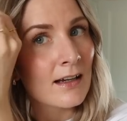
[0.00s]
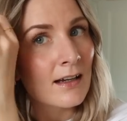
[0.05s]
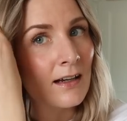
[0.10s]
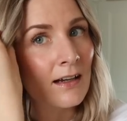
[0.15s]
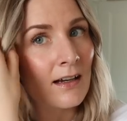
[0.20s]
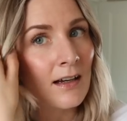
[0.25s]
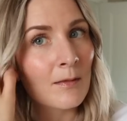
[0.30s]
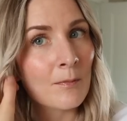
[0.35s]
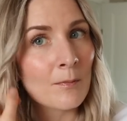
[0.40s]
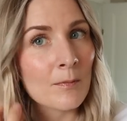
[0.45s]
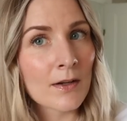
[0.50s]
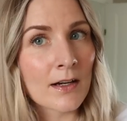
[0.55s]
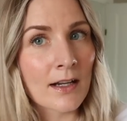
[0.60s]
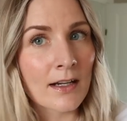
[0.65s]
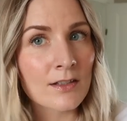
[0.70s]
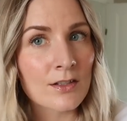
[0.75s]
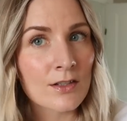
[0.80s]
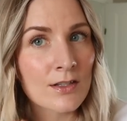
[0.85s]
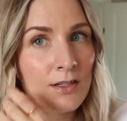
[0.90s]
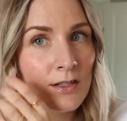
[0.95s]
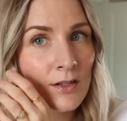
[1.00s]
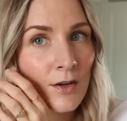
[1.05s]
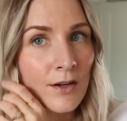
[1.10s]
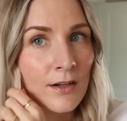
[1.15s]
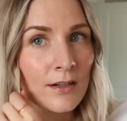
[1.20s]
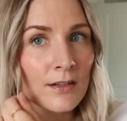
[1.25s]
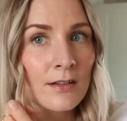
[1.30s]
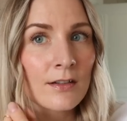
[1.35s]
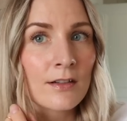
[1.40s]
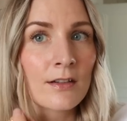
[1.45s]
but I just
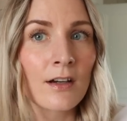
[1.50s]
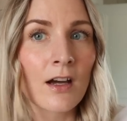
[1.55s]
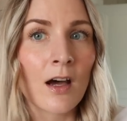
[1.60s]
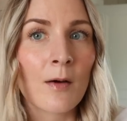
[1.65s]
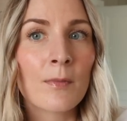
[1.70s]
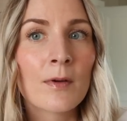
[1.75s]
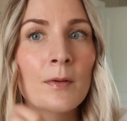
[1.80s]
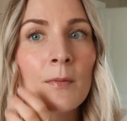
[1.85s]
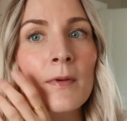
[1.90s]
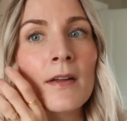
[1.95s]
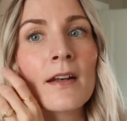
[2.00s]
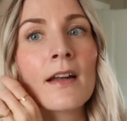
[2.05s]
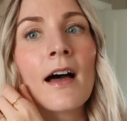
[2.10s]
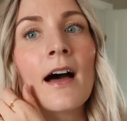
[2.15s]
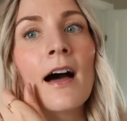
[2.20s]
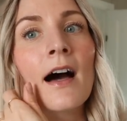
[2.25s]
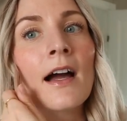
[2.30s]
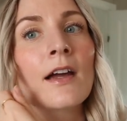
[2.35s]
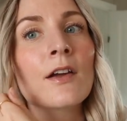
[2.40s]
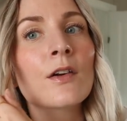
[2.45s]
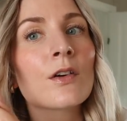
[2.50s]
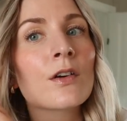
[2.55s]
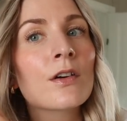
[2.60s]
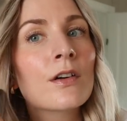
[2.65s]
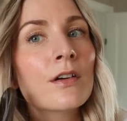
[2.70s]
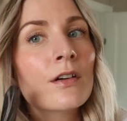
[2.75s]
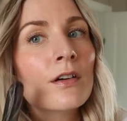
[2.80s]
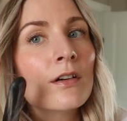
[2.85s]
start up a bit higher.